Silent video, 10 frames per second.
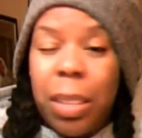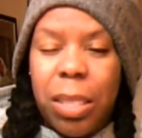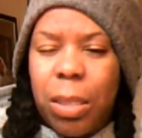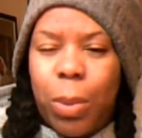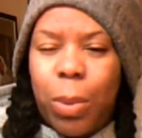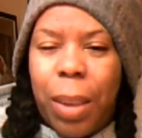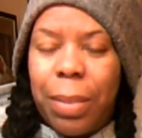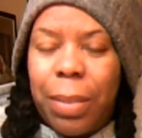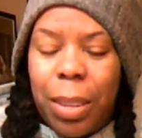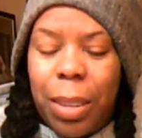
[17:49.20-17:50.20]
Still
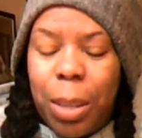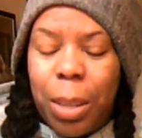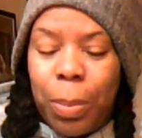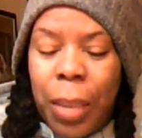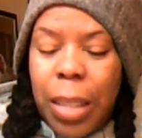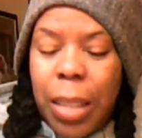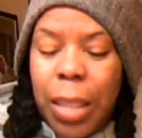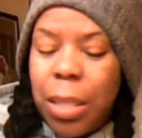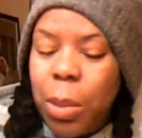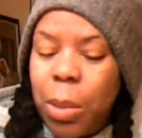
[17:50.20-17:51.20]
haven't done it.
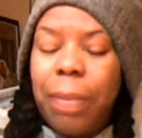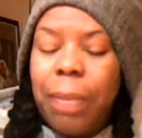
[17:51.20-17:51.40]
Still